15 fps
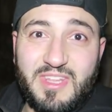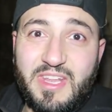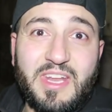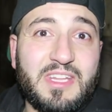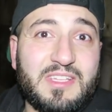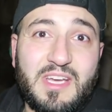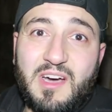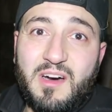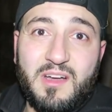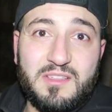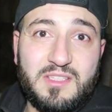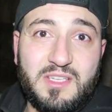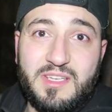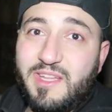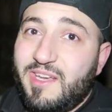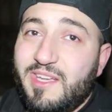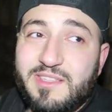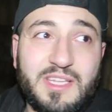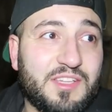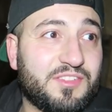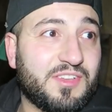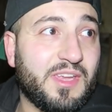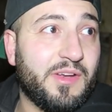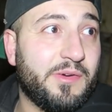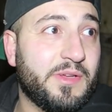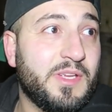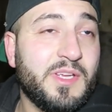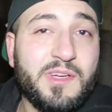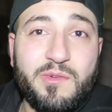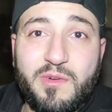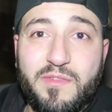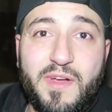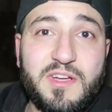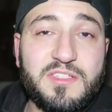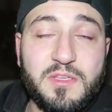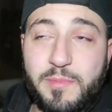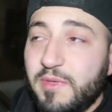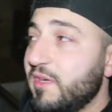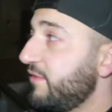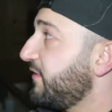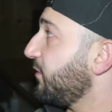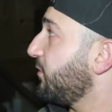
it ain't that haunted. It ain't that scary. We've actually been here